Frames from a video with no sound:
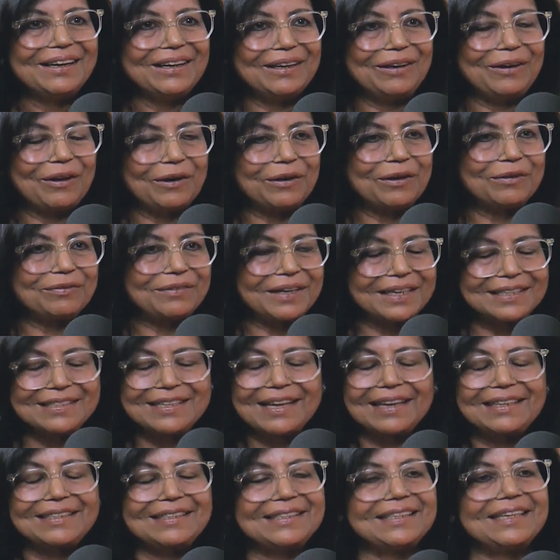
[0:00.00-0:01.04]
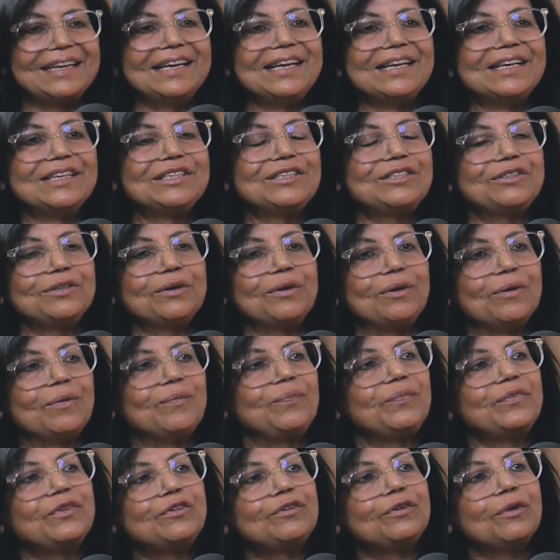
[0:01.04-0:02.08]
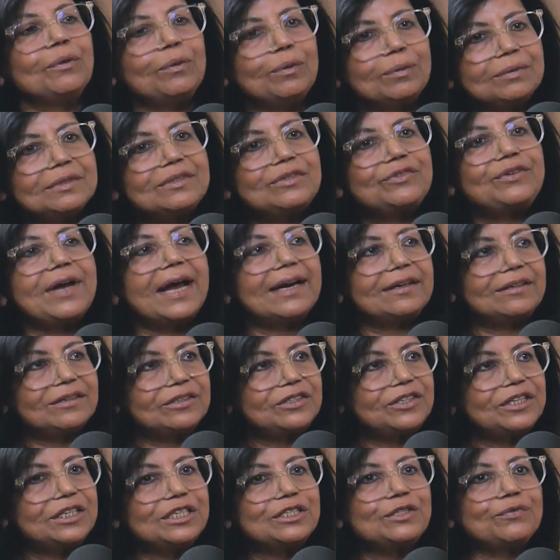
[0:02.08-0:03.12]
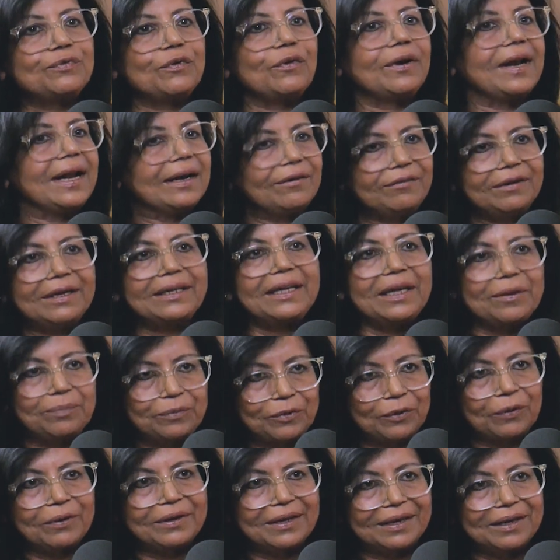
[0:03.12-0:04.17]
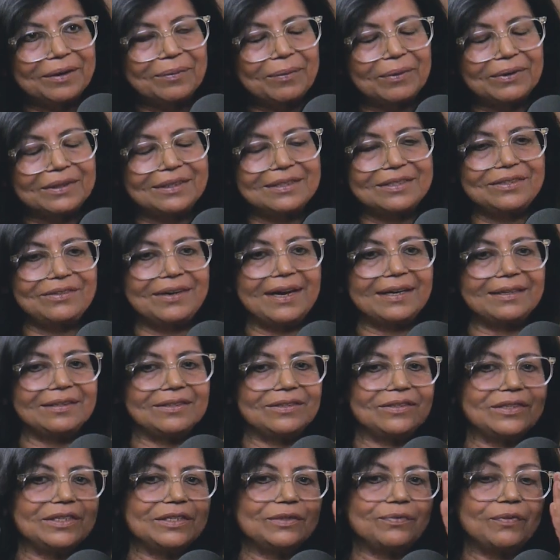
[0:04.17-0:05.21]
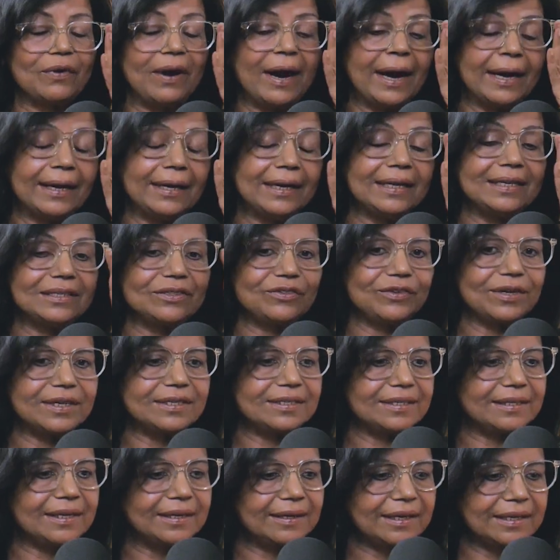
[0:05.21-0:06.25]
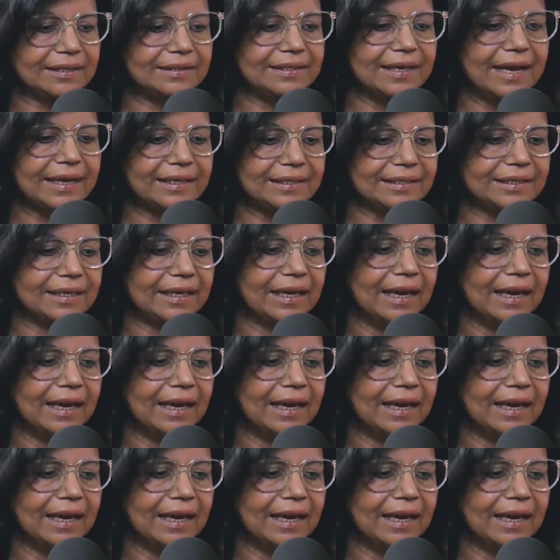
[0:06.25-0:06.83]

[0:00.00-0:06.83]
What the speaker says: A lot of anxiety. So strategies for, and we'll keep talking about the strategies for handling stress and anxiety.